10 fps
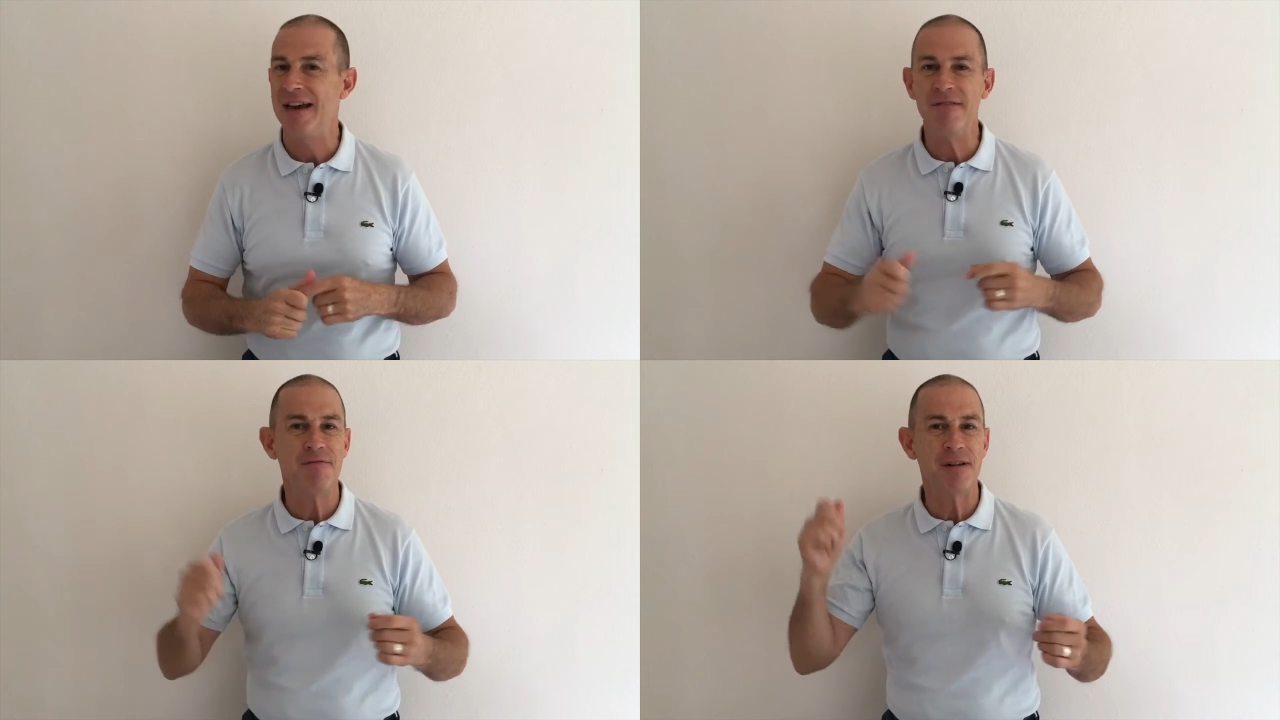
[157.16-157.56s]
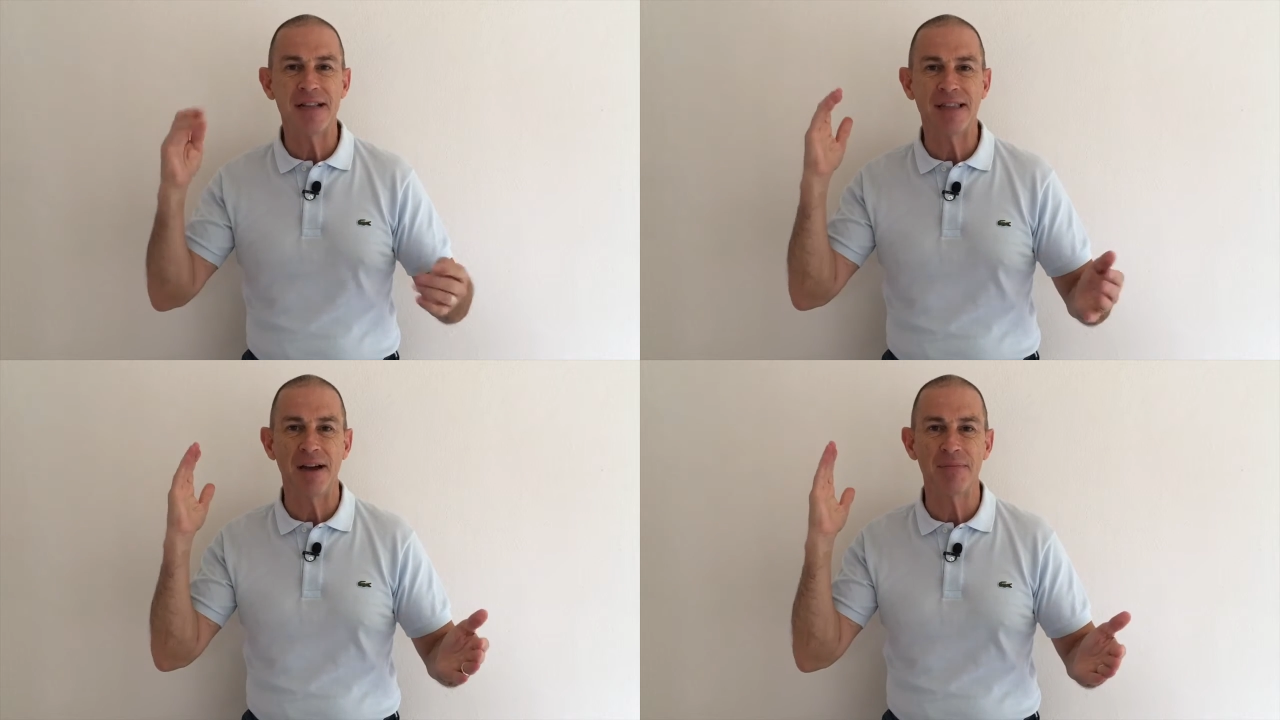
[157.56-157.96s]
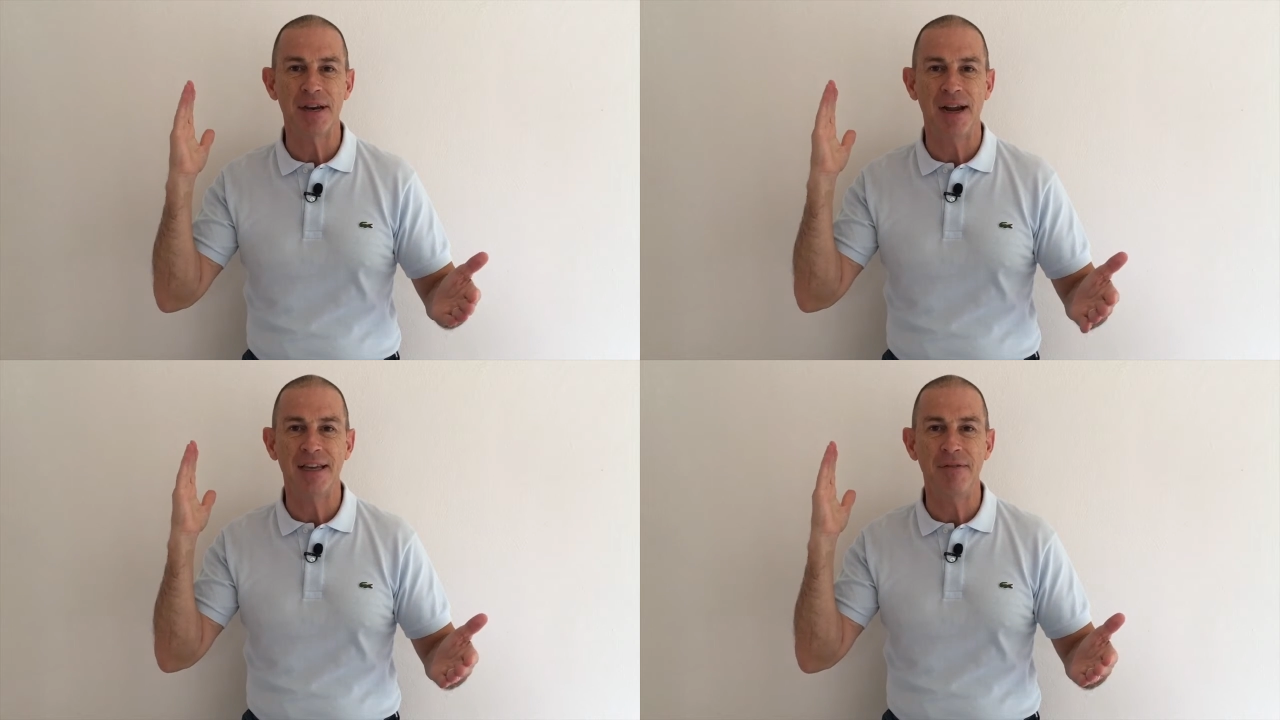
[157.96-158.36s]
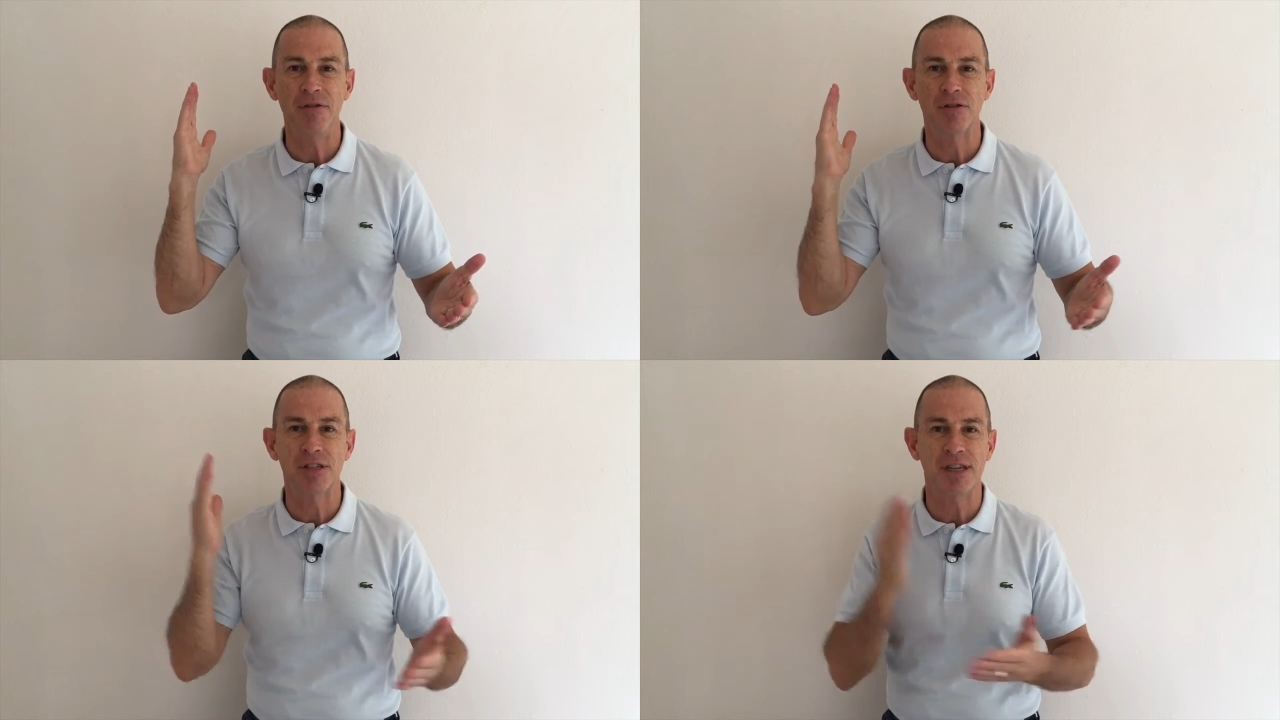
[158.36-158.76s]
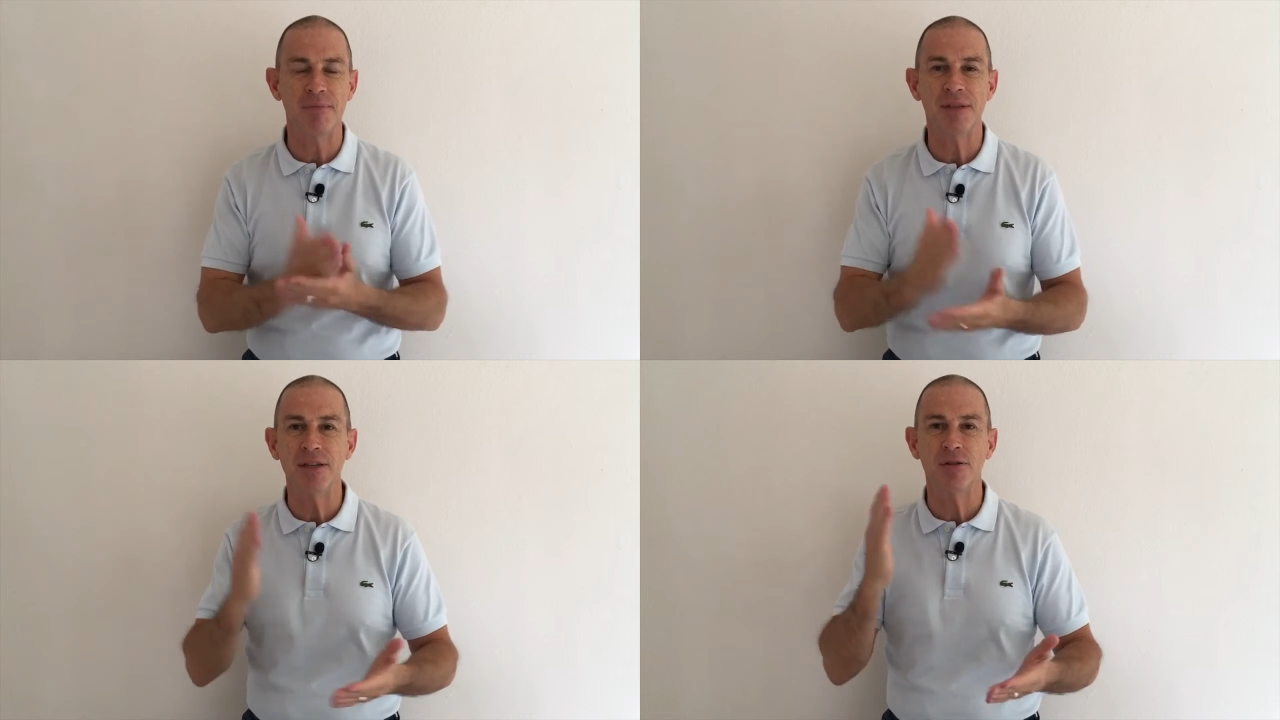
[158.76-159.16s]
every time that I give you
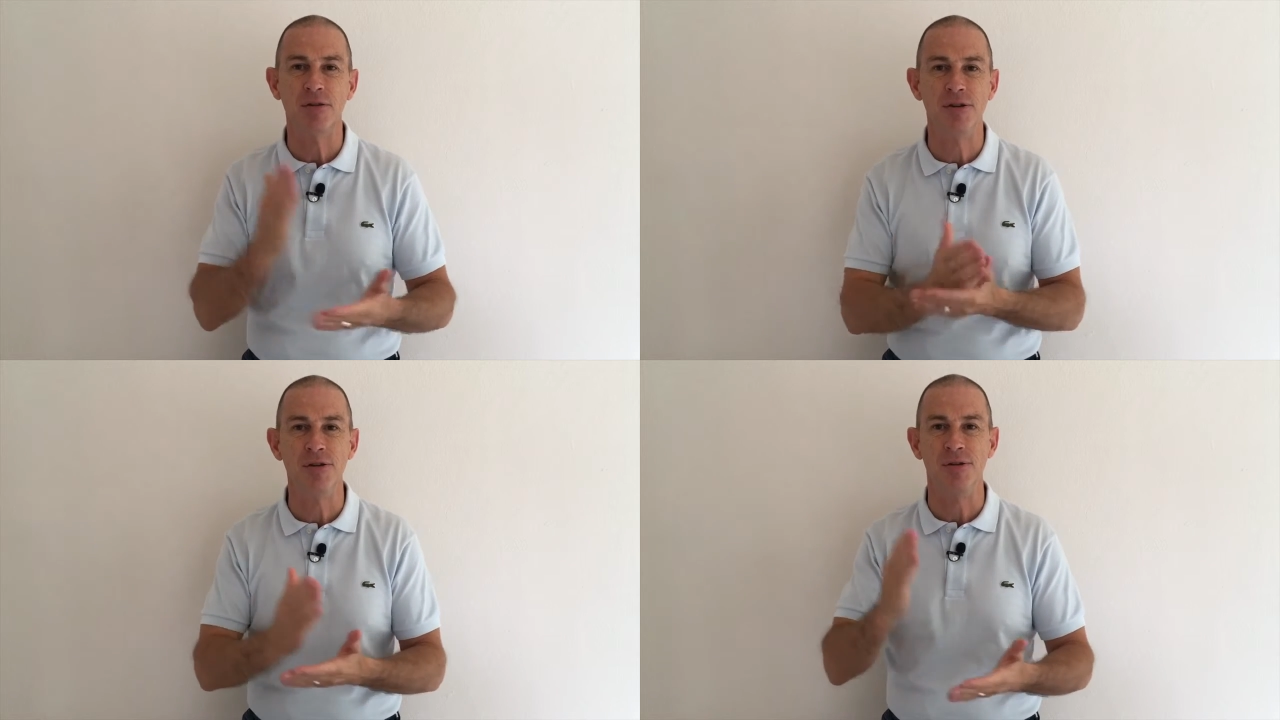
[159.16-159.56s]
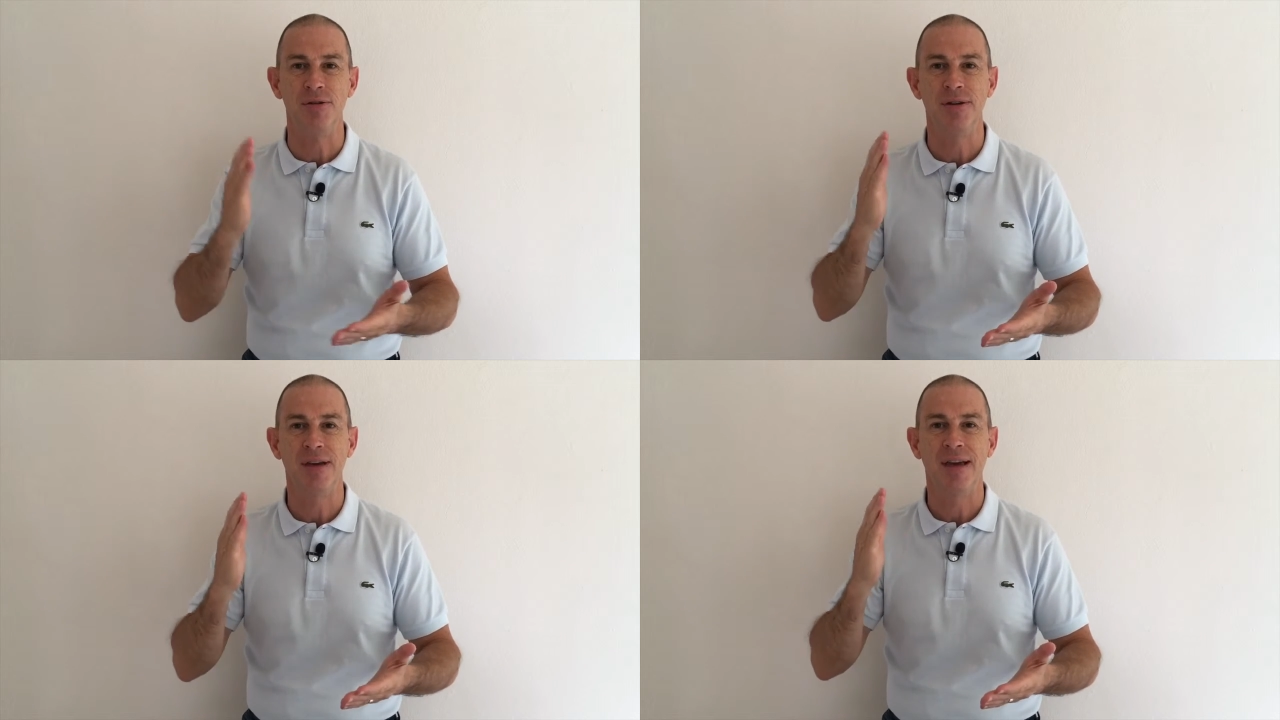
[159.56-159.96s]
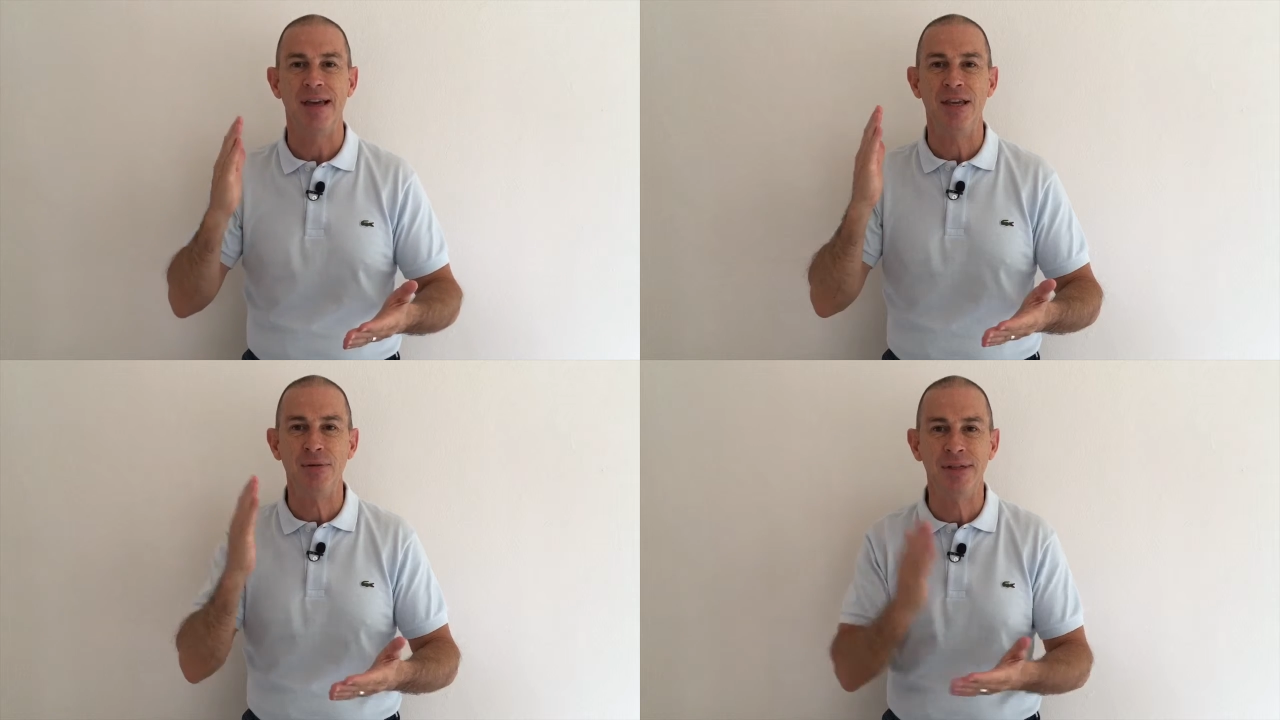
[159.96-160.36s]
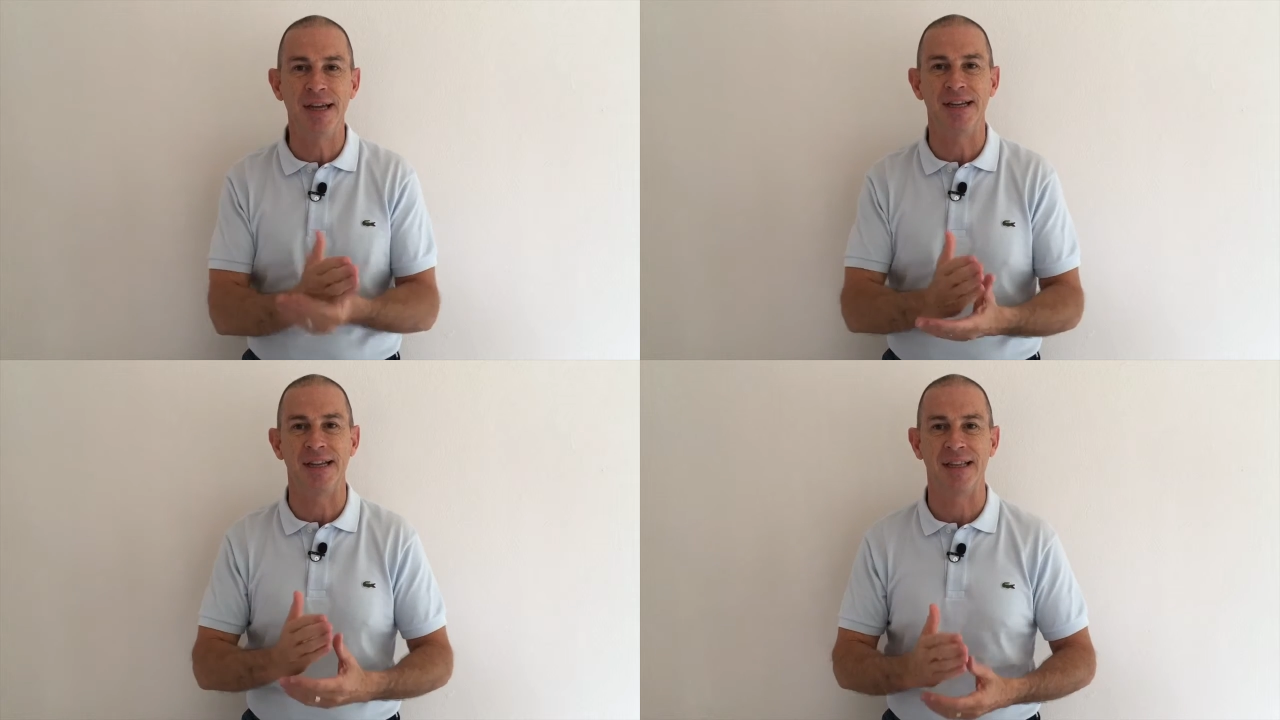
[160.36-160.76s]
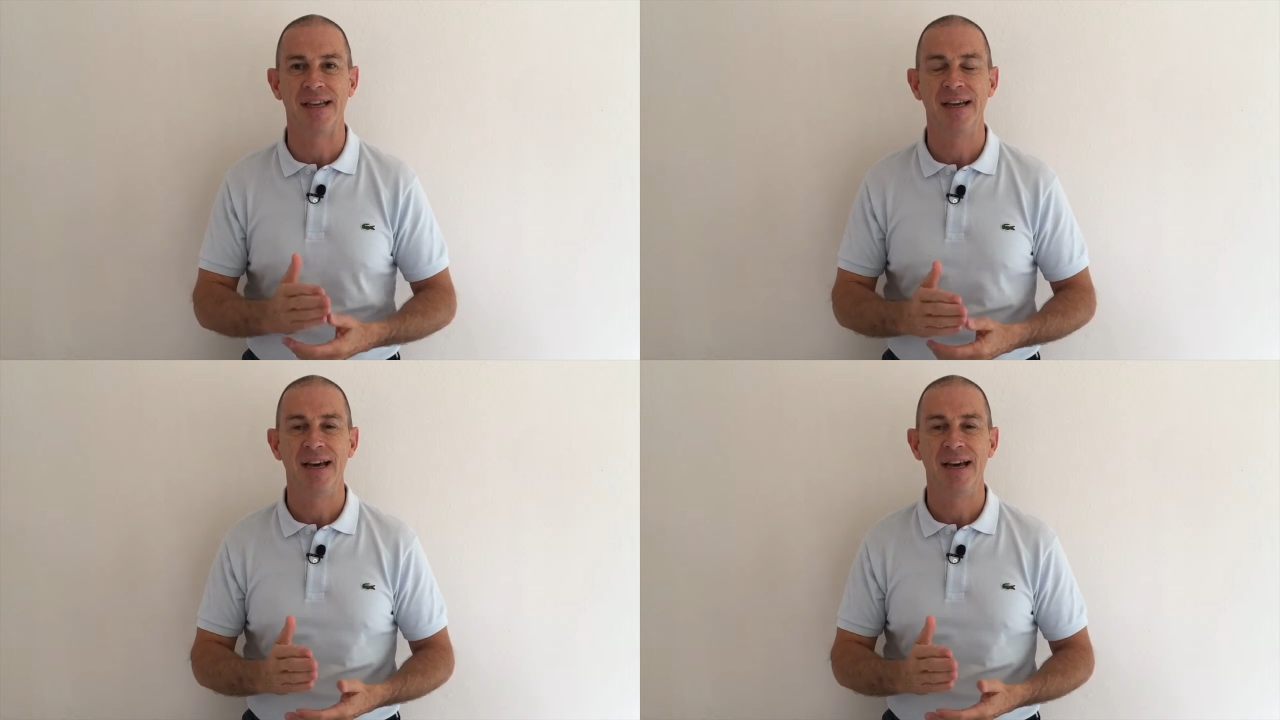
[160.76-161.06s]
something to do, you did it.